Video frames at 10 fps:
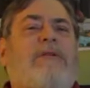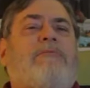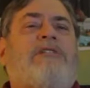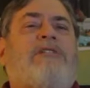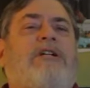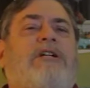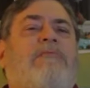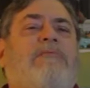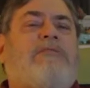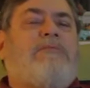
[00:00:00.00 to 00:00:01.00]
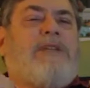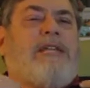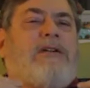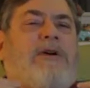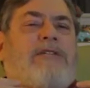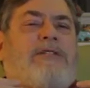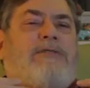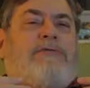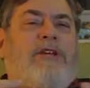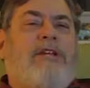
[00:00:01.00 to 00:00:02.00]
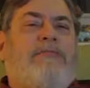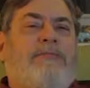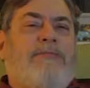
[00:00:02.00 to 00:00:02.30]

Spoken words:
but certainly to me the question is freedom,